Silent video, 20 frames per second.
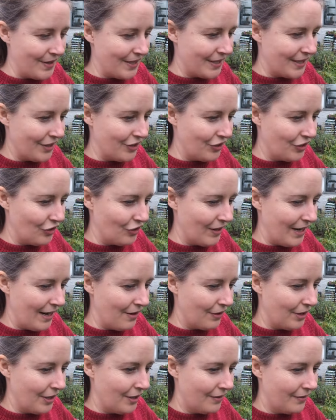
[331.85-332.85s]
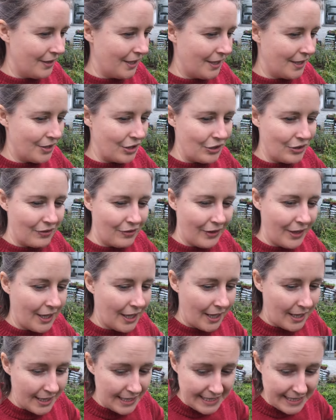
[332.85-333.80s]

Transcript: it's a good ground cover, it's good for the